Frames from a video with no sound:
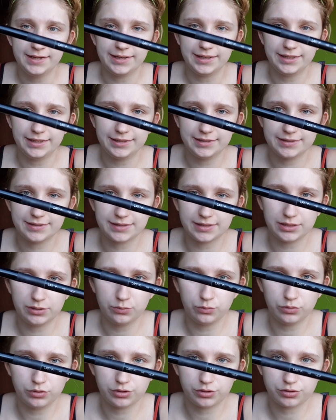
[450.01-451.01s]
and it
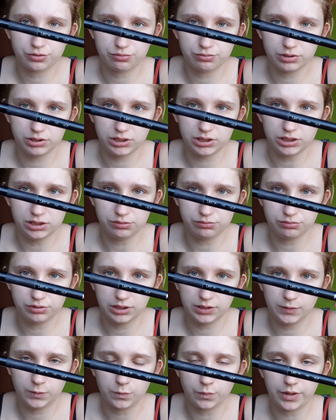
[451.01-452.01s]
works
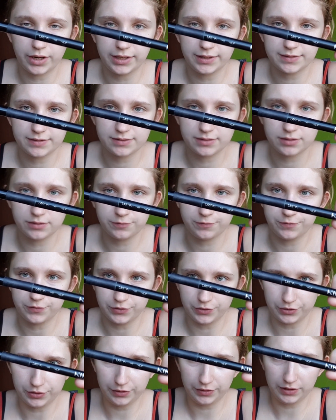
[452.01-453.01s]
really great
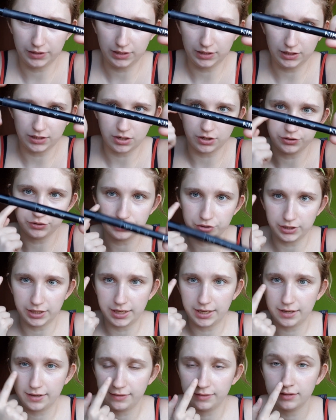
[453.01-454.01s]
for the
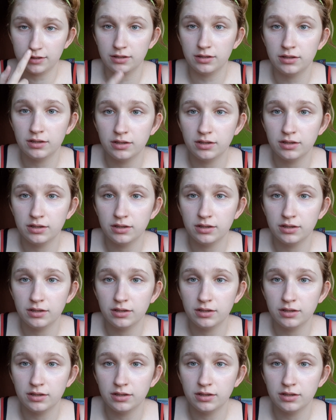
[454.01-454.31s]
underline